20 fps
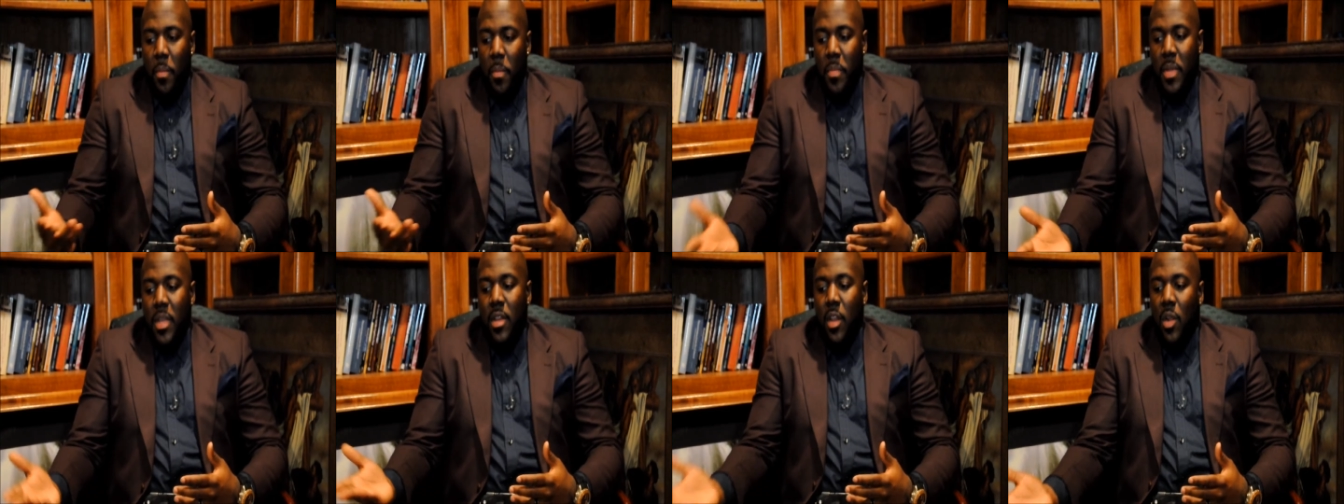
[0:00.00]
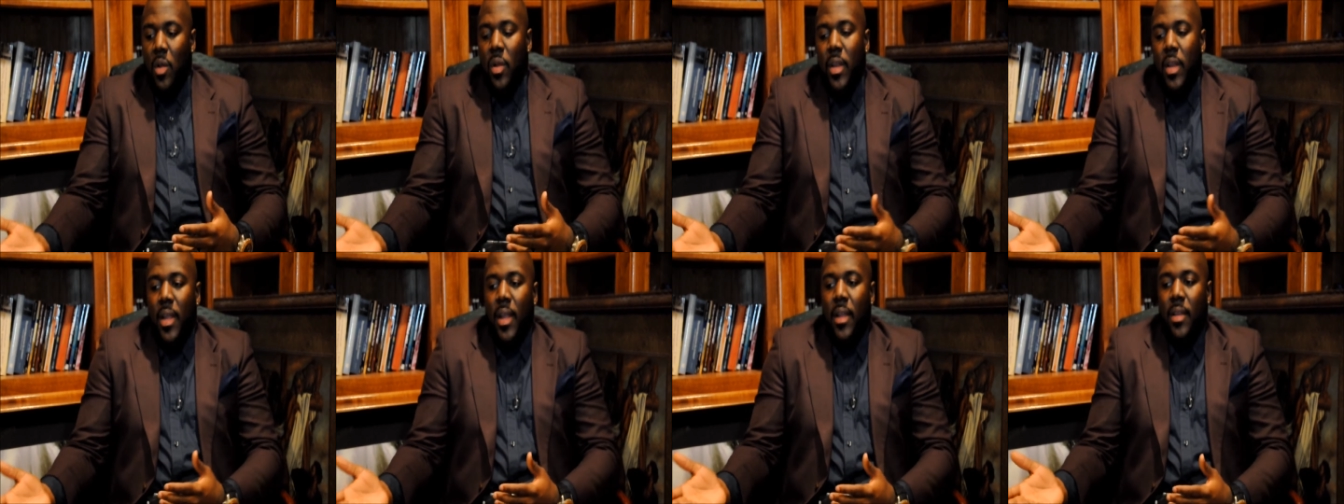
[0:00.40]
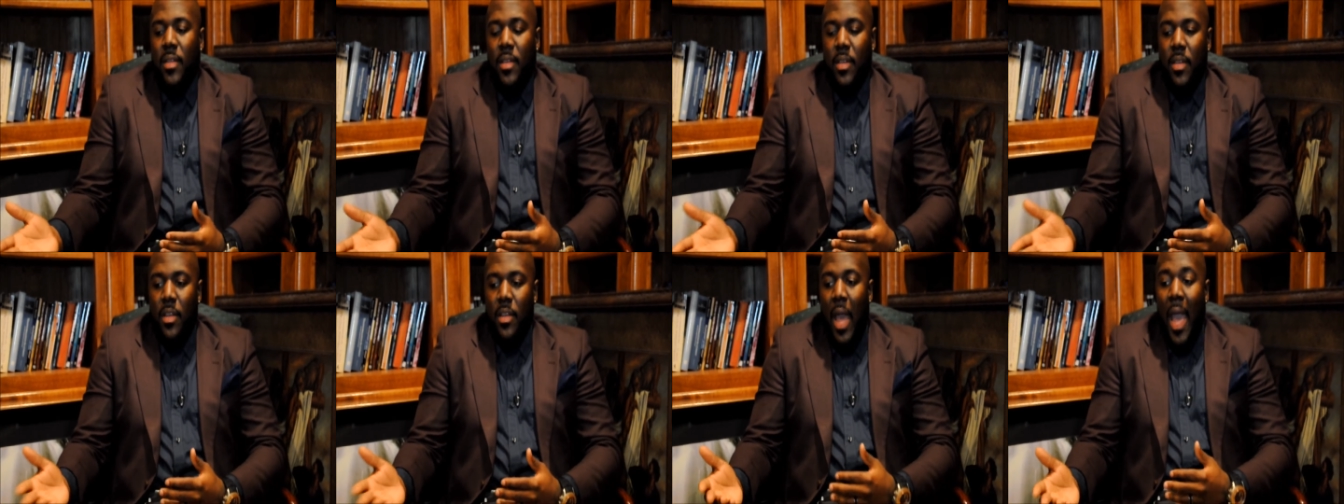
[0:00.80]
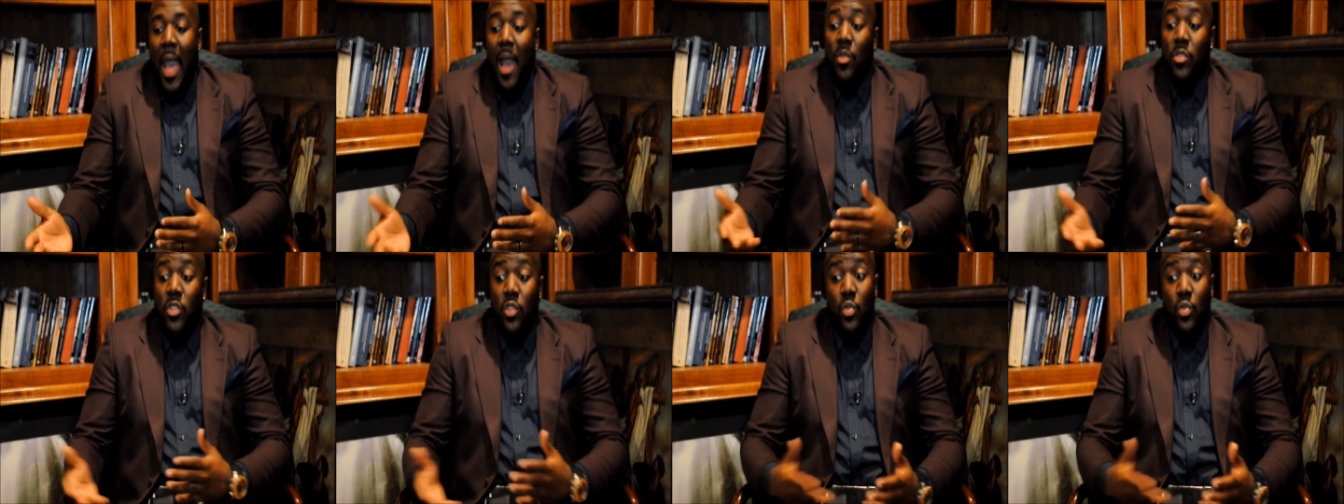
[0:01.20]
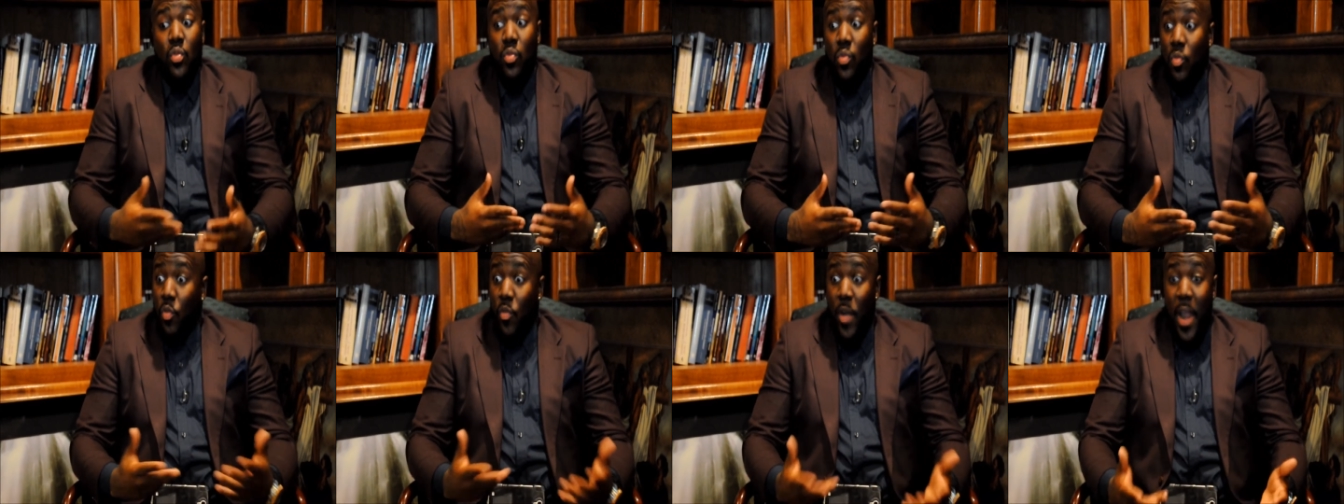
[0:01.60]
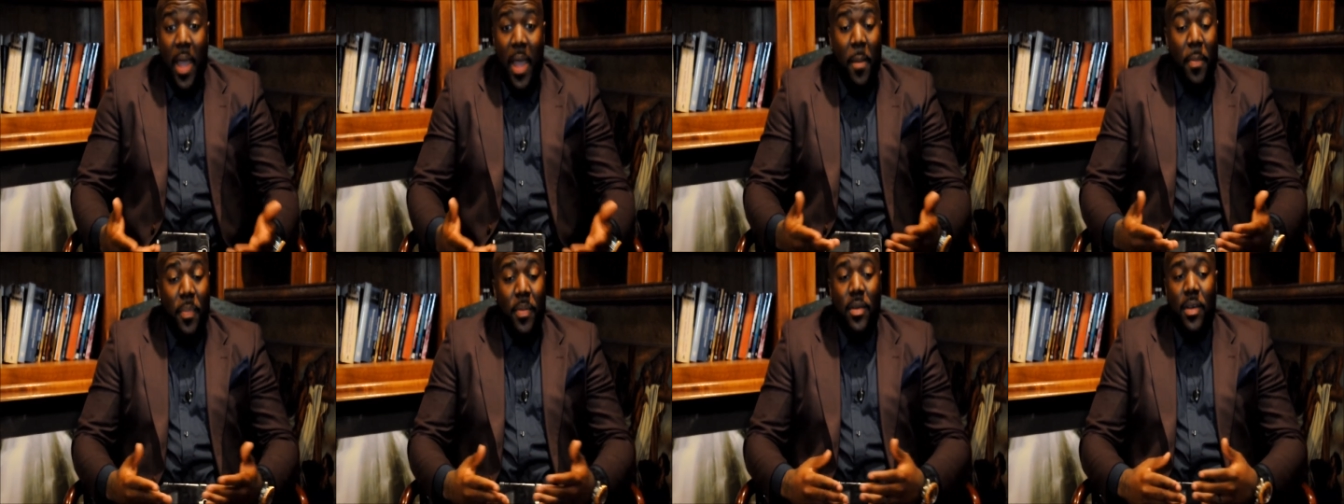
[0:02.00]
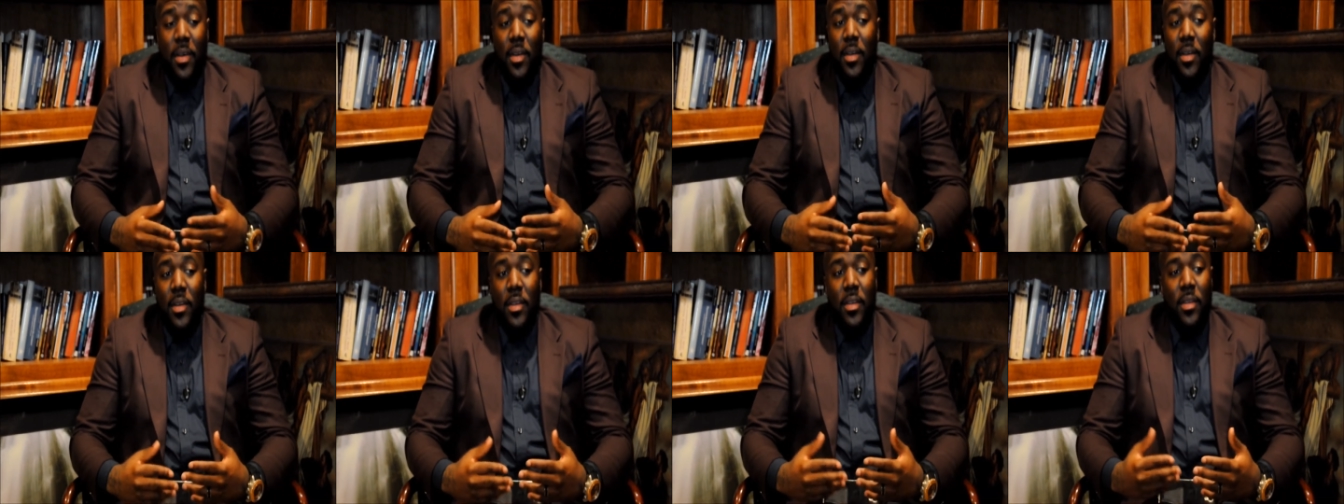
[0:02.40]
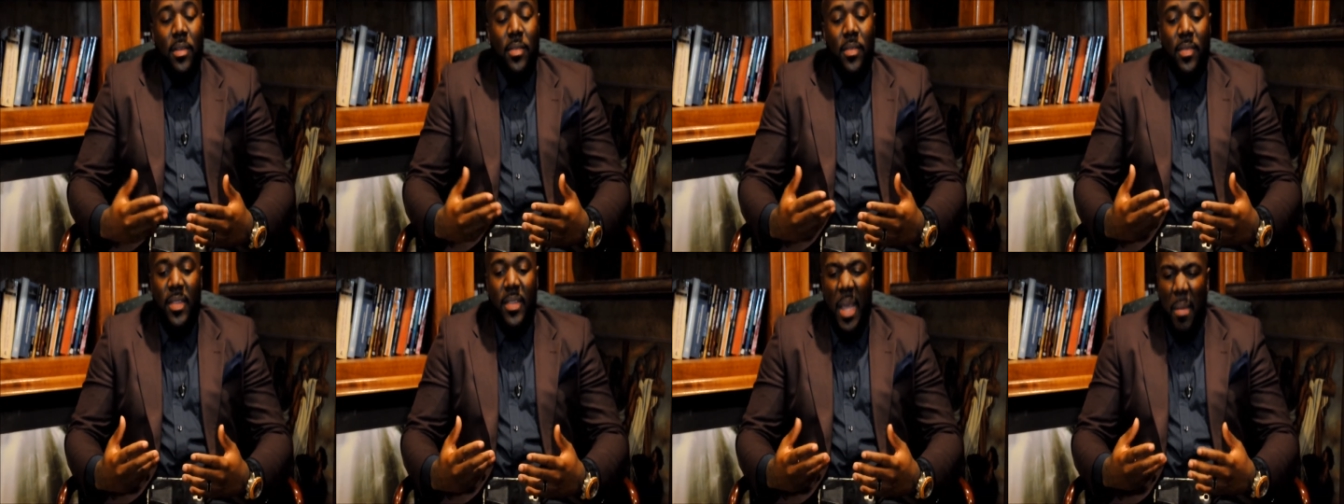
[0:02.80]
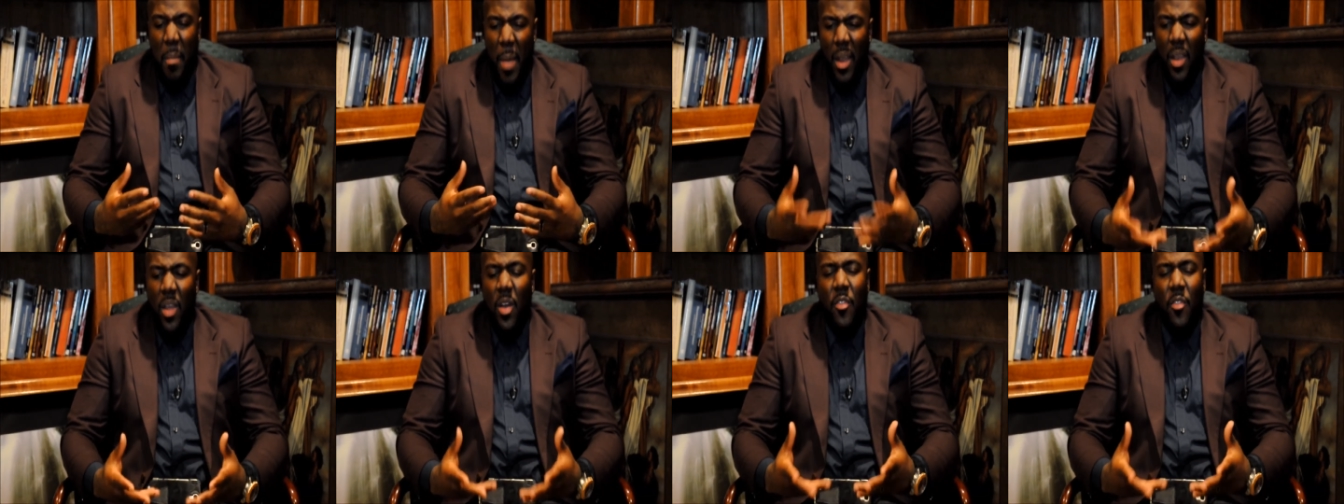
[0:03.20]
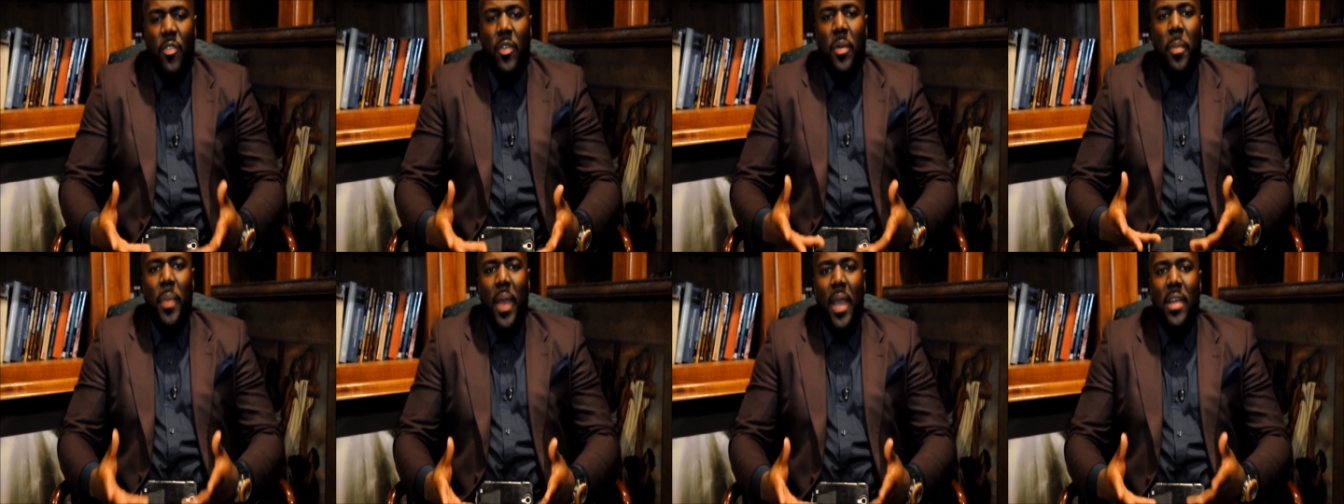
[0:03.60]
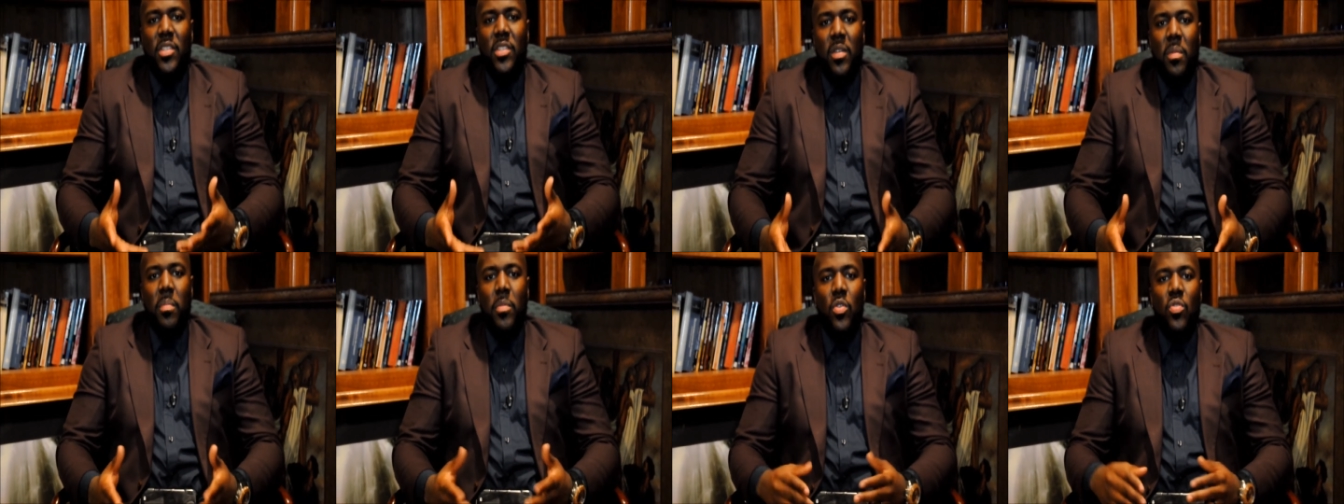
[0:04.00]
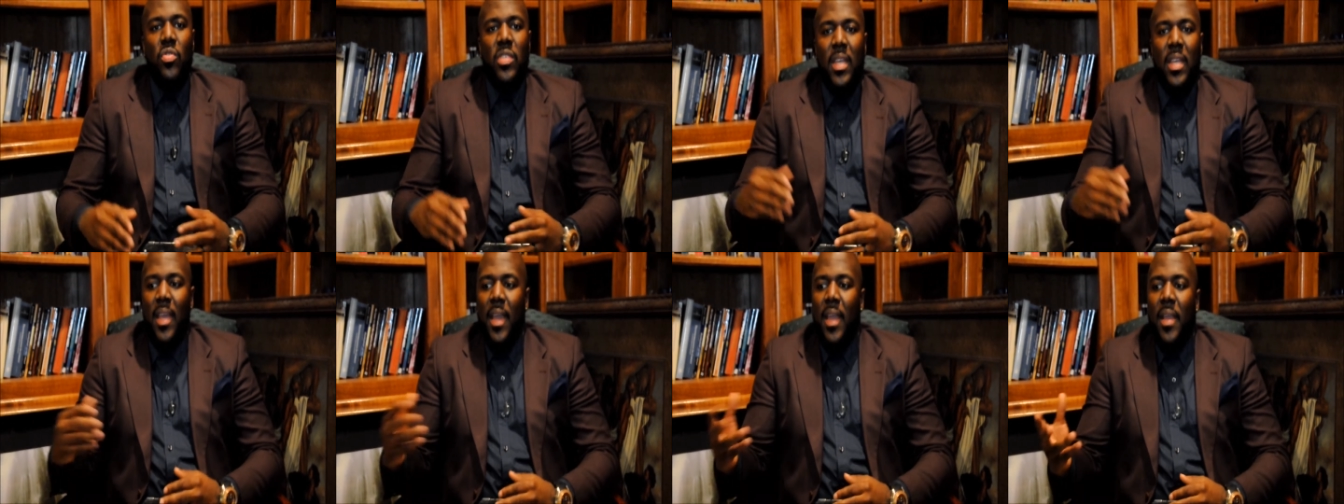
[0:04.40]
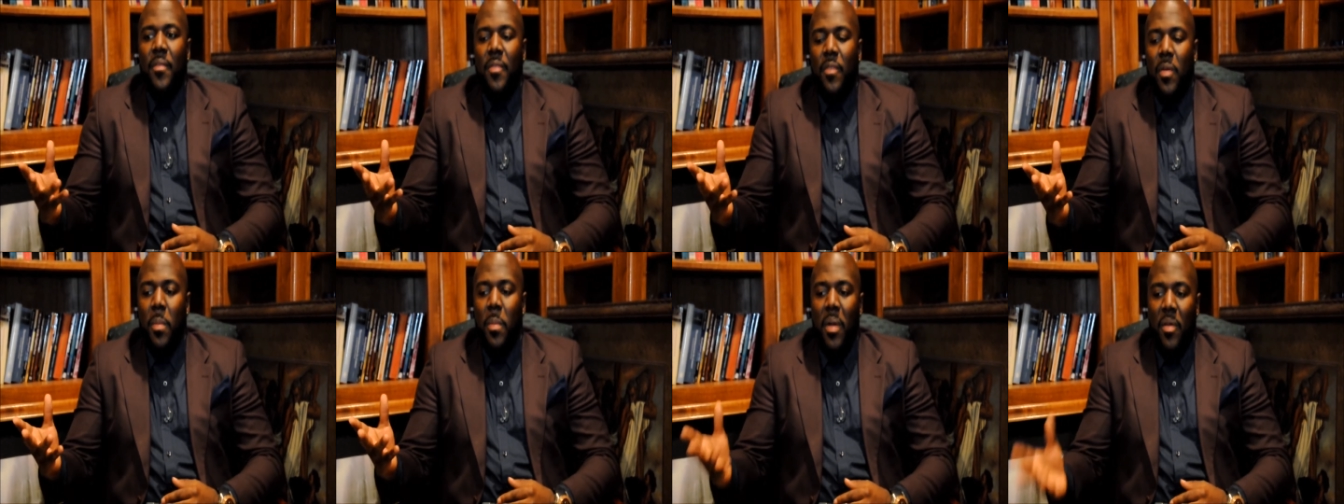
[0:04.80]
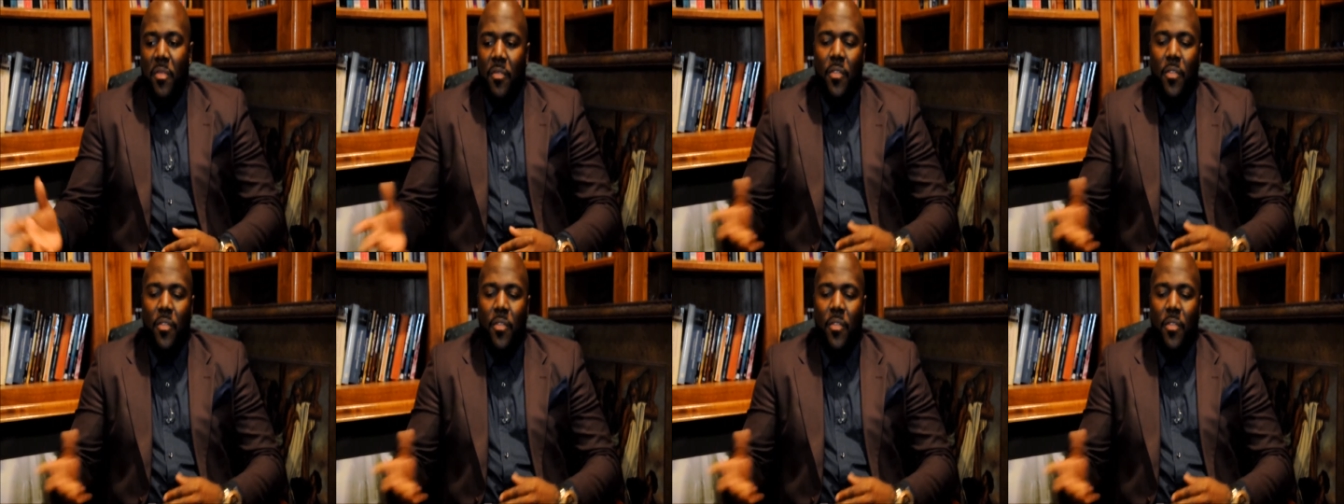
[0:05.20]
Me learning how to rap and my love for the passion of music came from my